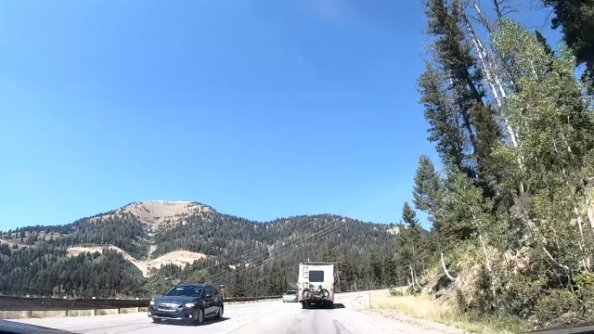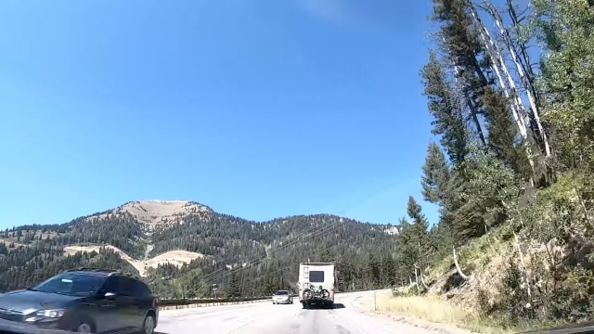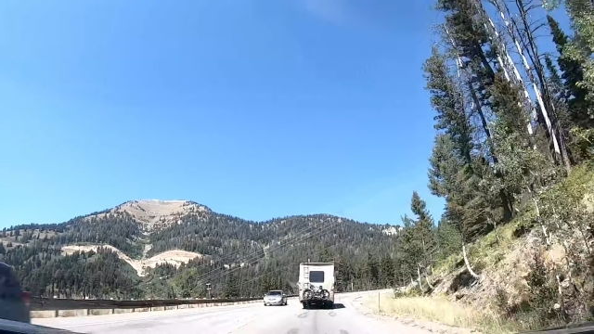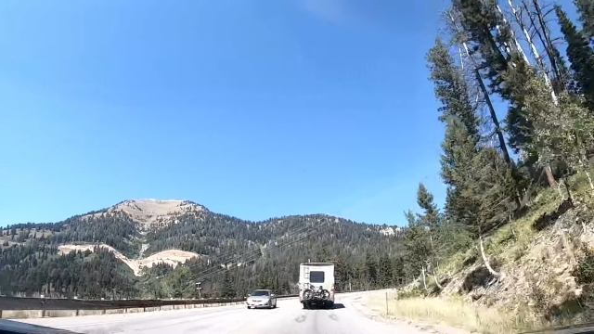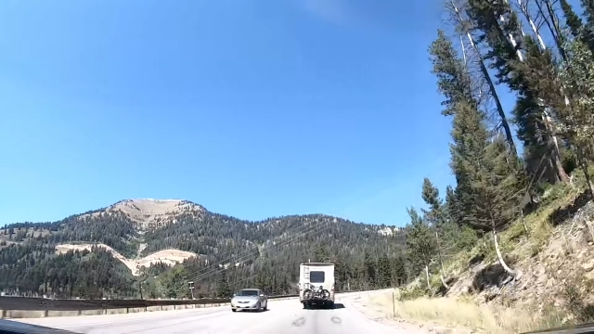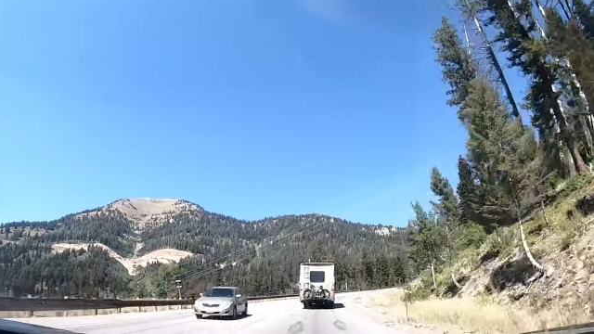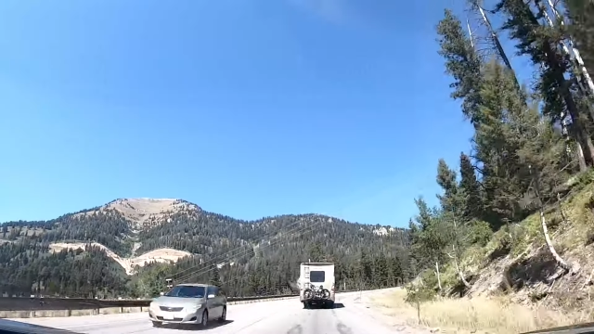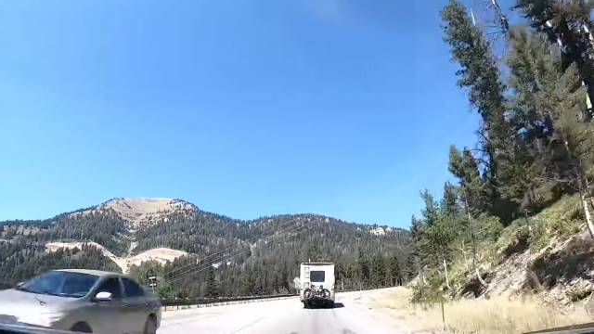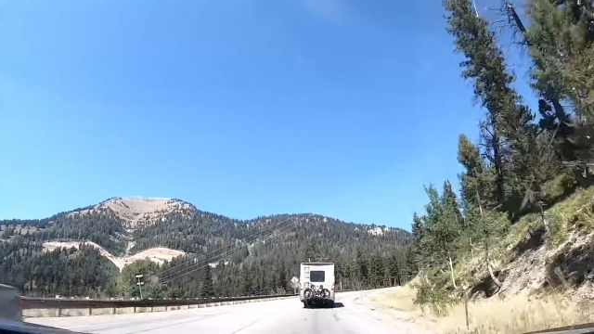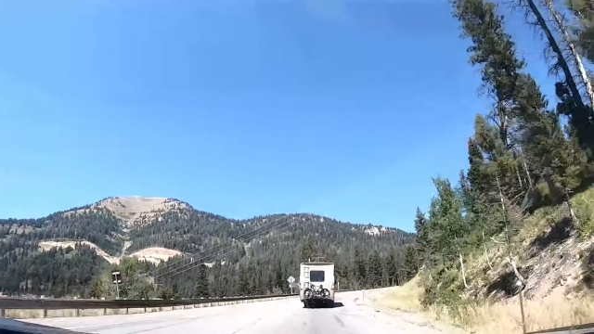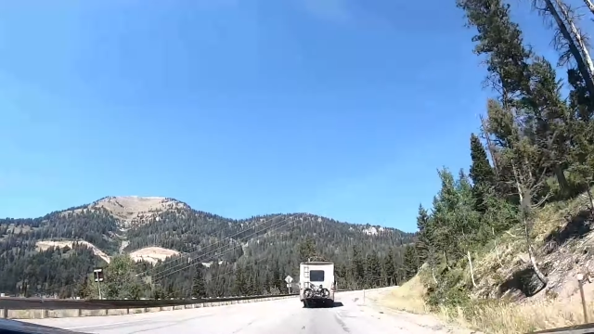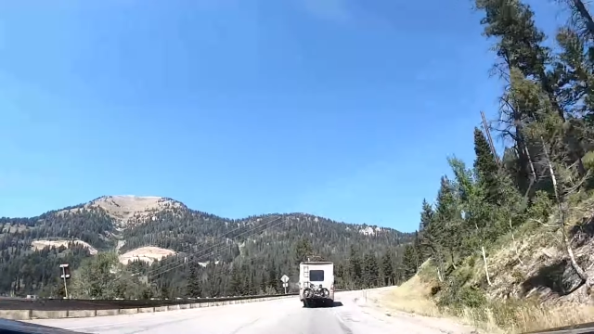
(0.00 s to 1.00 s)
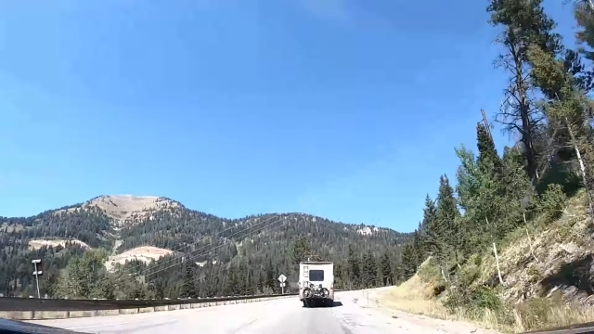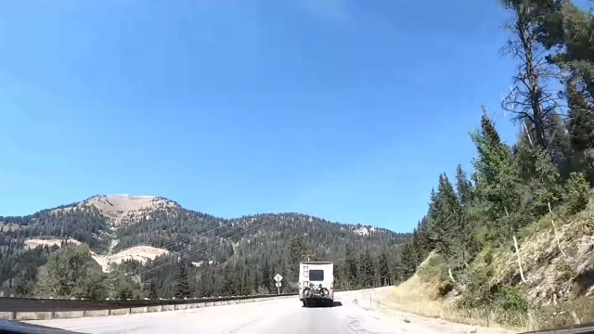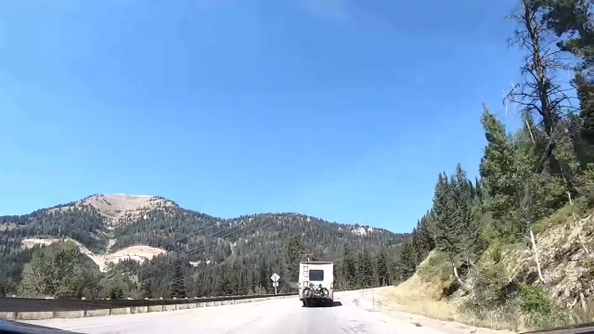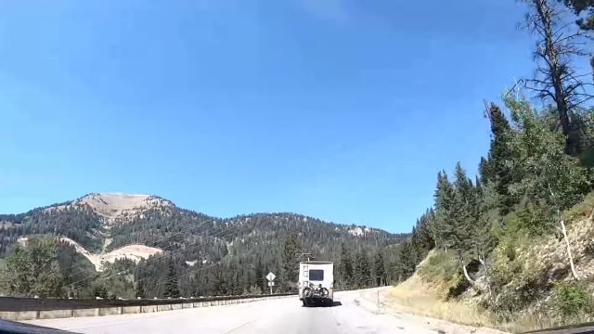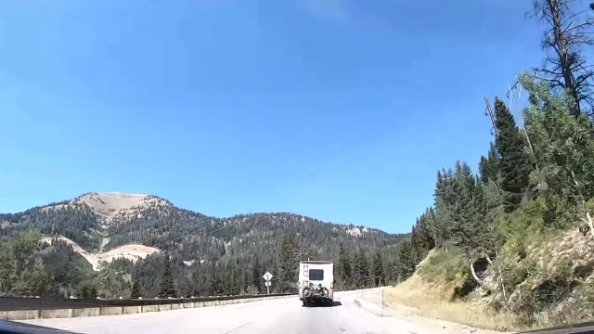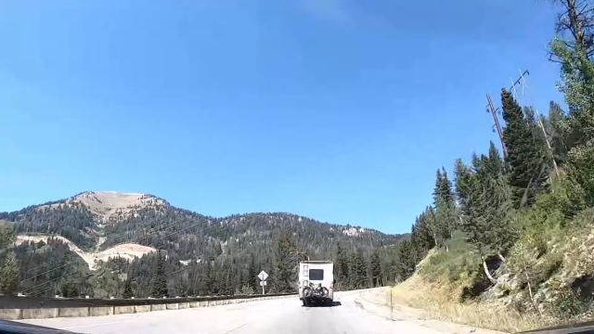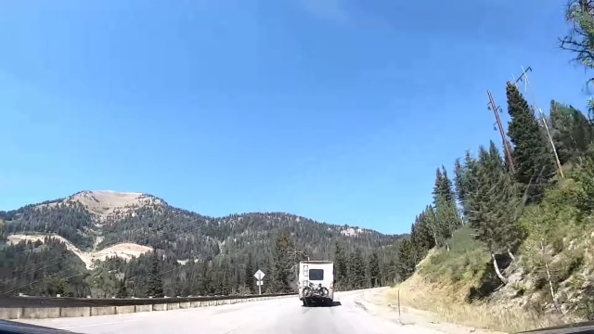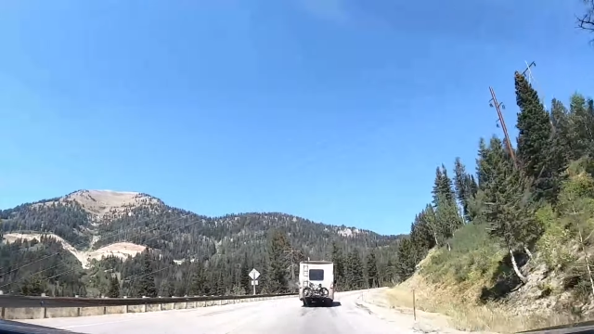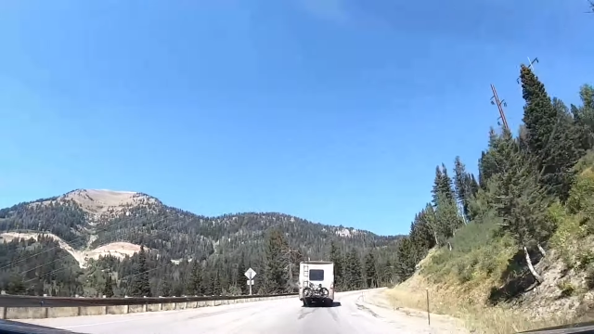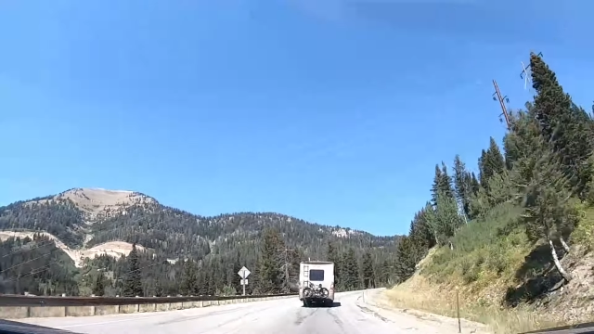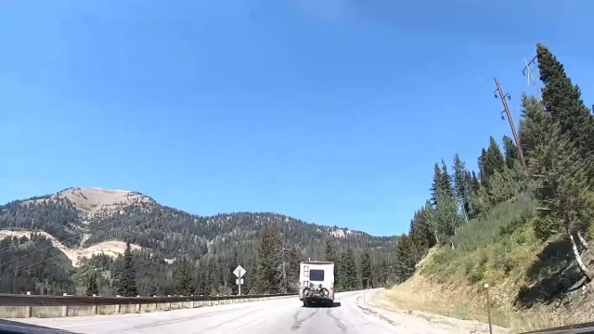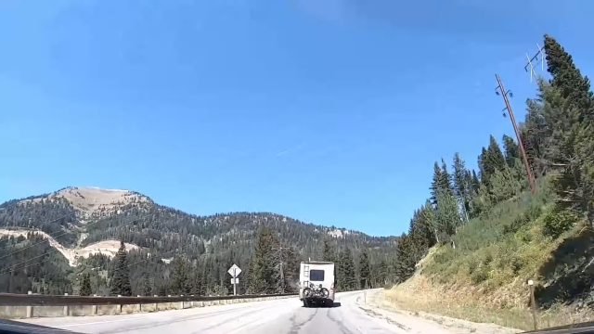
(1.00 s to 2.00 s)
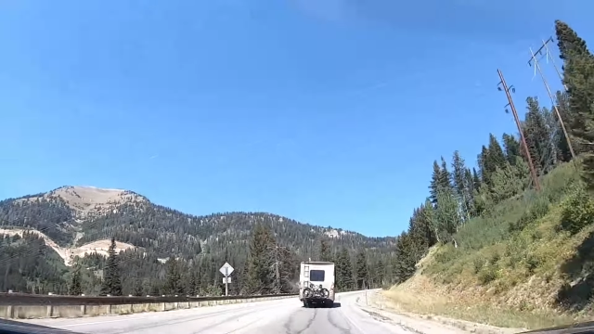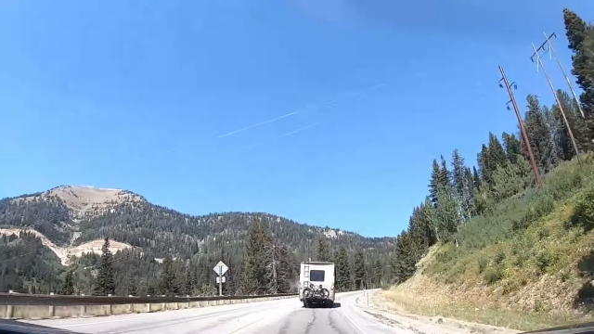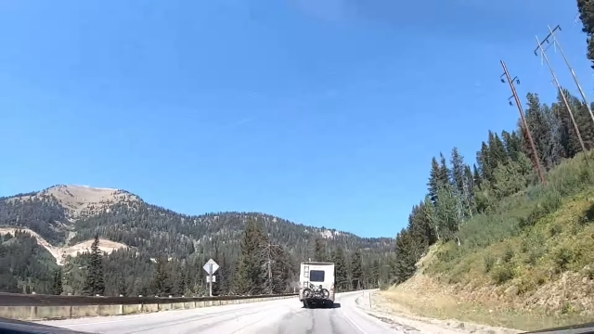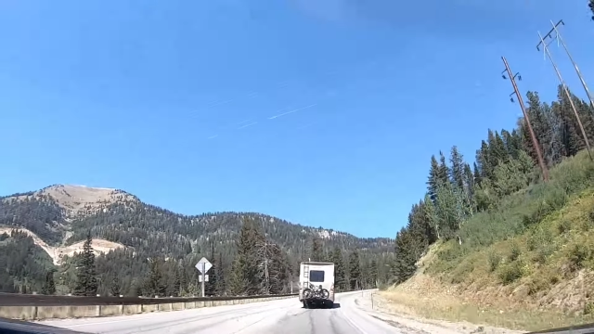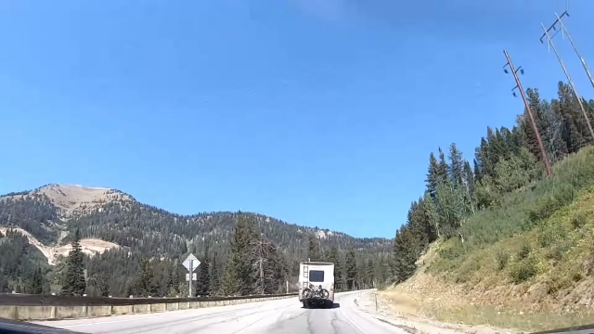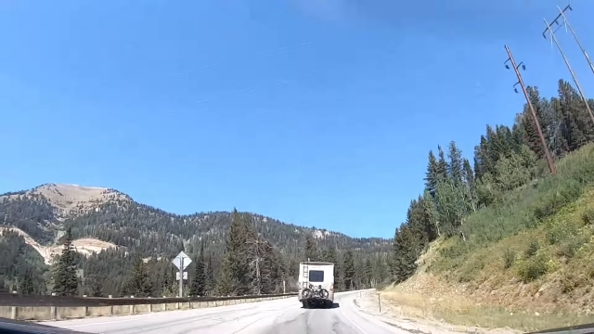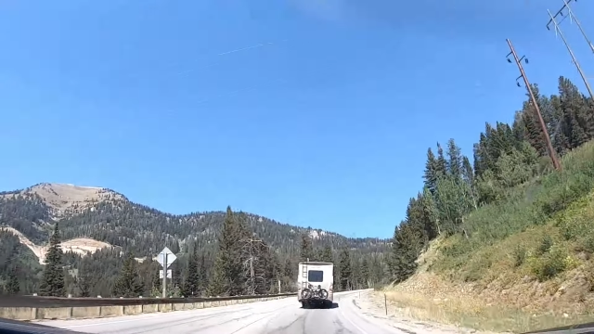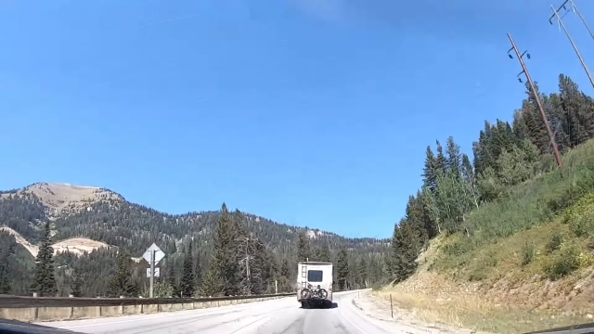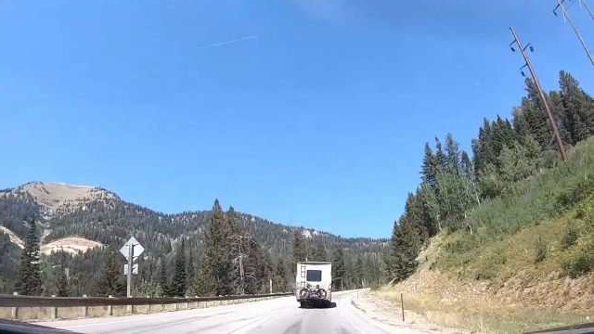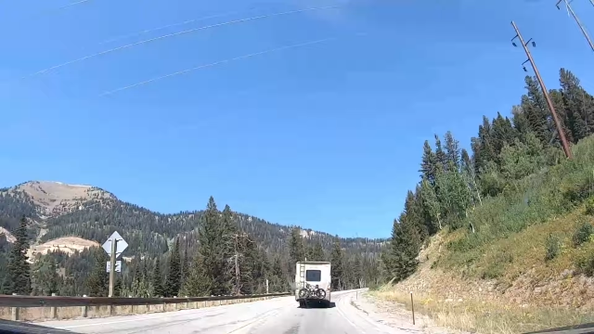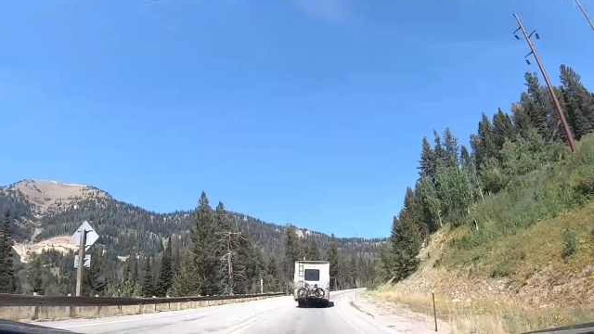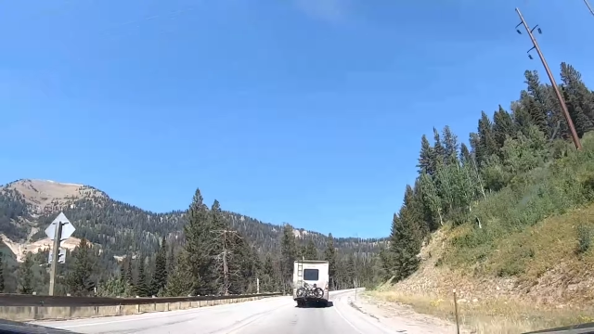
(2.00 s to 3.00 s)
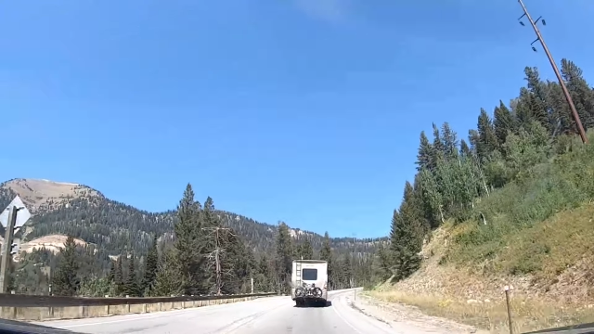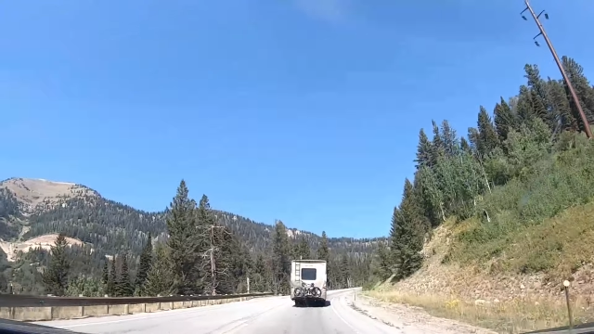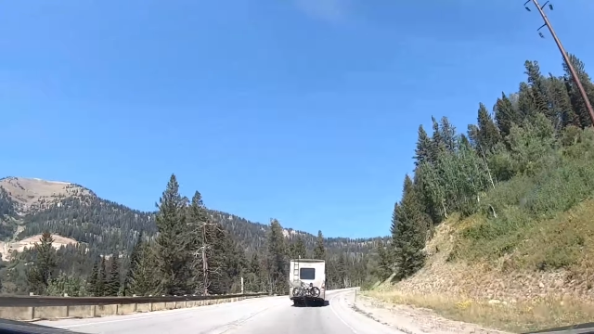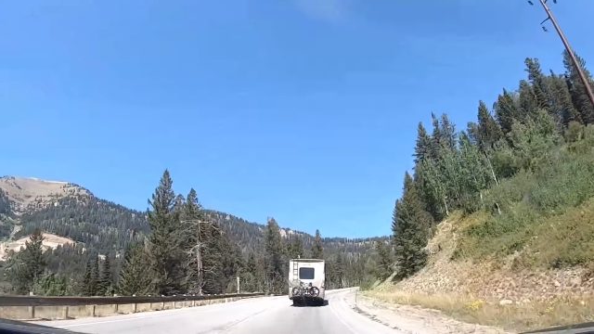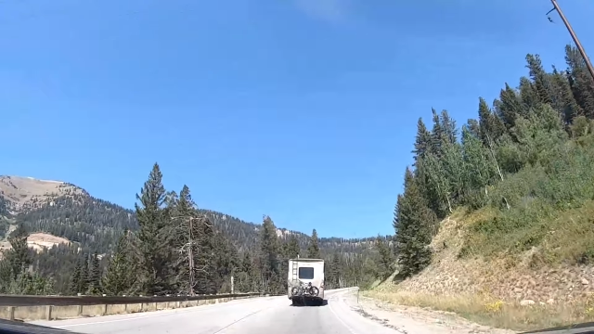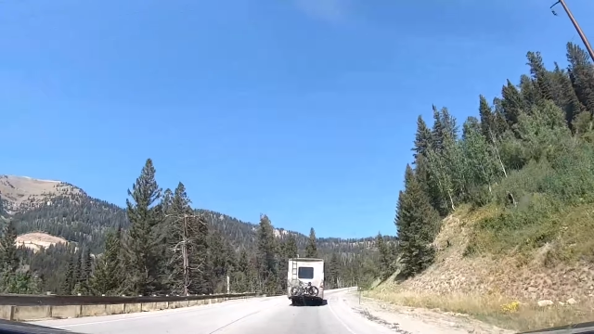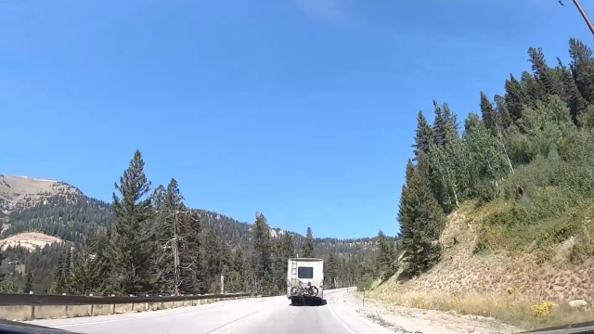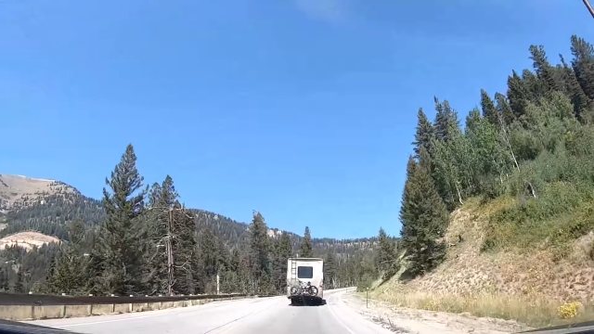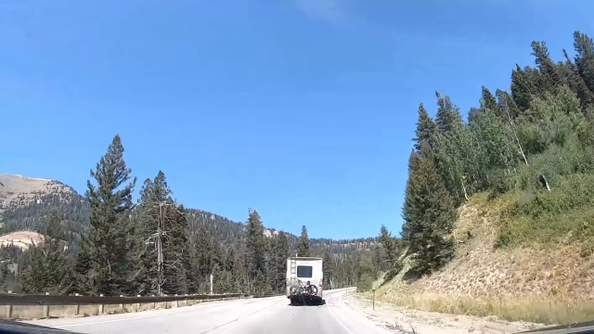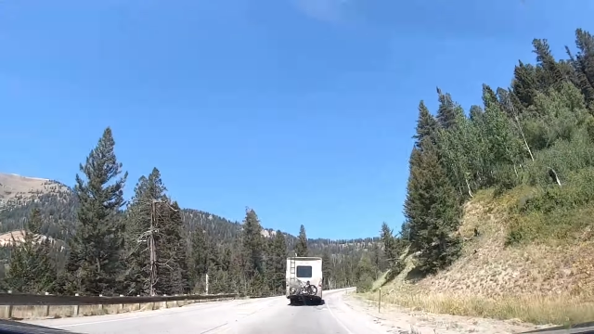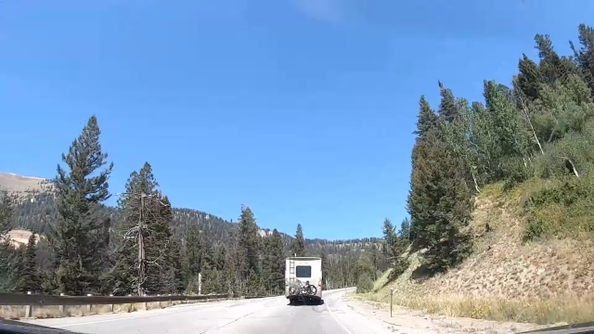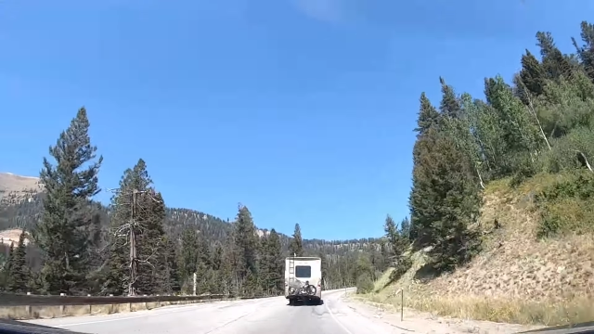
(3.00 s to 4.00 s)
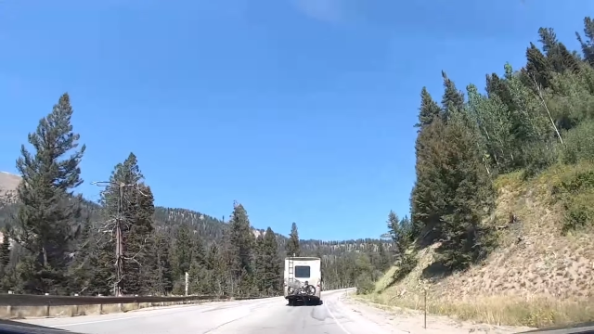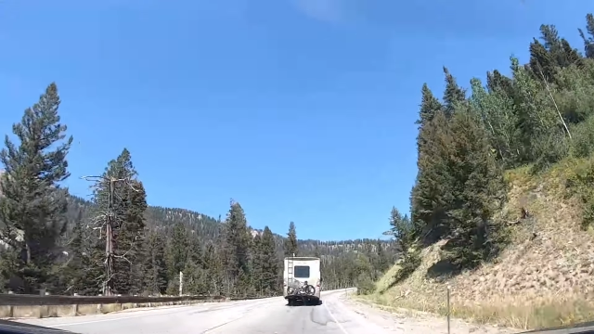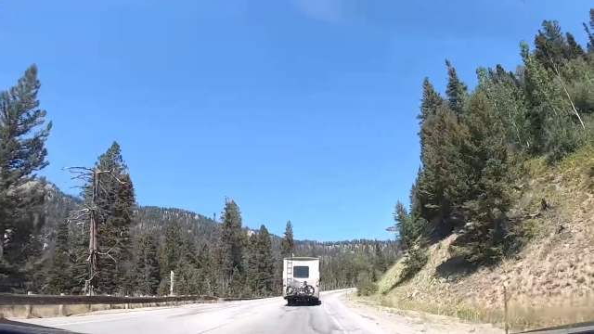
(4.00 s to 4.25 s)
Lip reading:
(no speaker visible)